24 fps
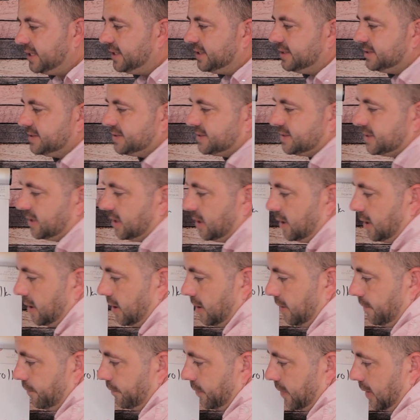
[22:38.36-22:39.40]
is
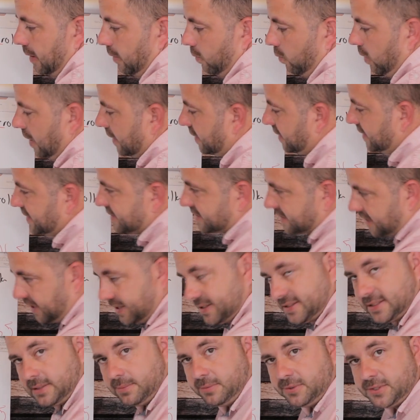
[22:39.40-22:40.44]
with this
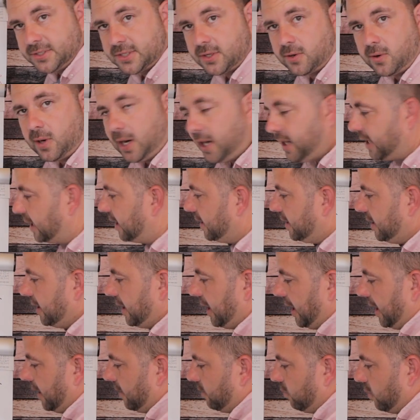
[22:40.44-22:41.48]
customer's credit
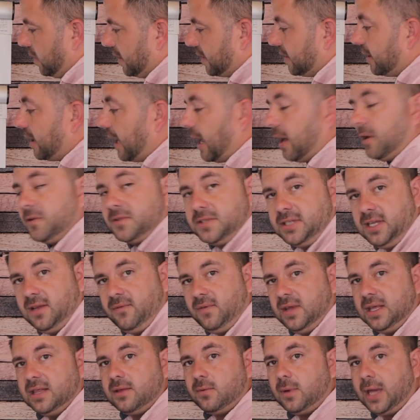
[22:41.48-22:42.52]
and with the
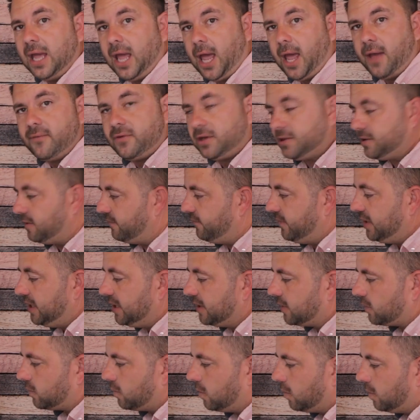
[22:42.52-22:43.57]
LTV that we have on the
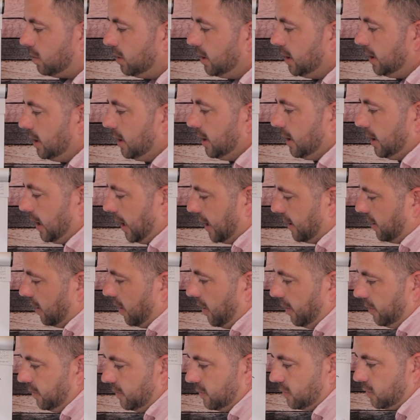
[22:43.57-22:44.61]
vehicle, at
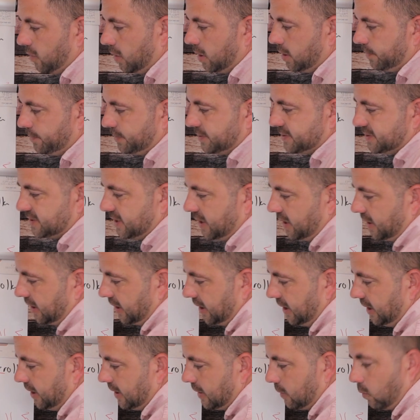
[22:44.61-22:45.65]
130%,
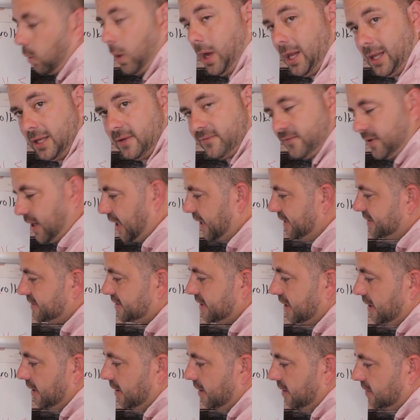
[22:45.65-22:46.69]
he qualifies
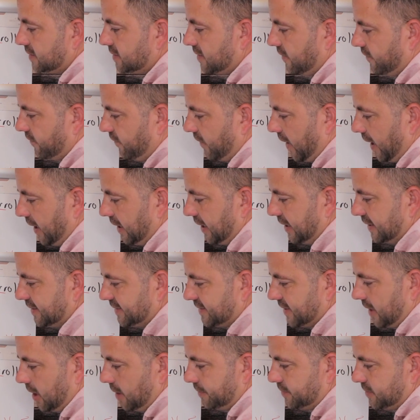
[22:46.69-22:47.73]
to
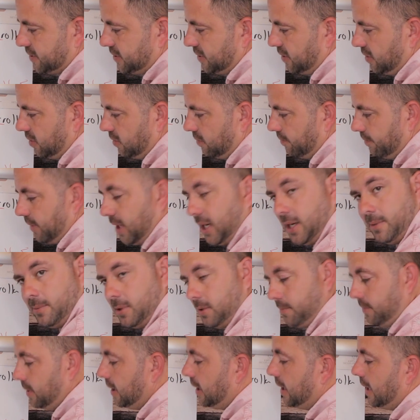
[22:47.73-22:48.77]
finance up to
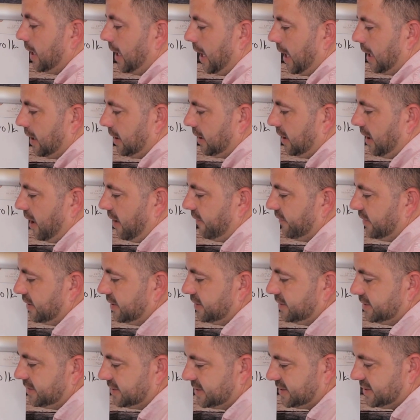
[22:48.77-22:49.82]
minimum
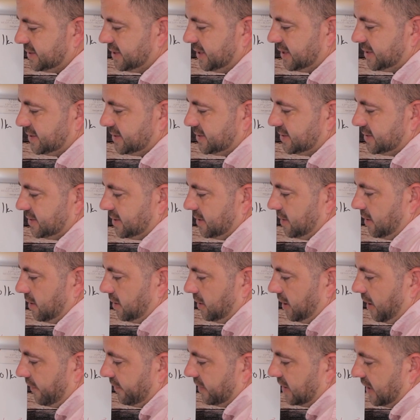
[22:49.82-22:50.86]

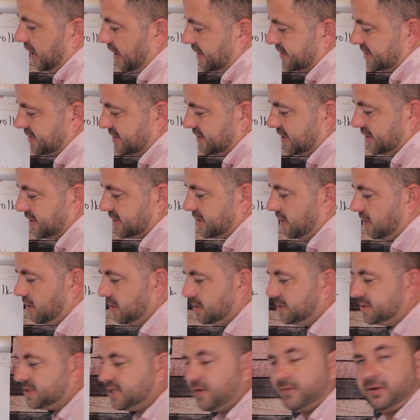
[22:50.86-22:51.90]

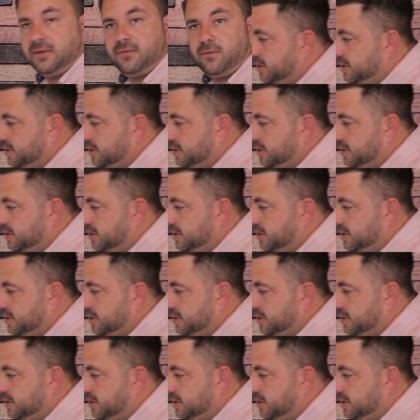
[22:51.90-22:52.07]
$11,674.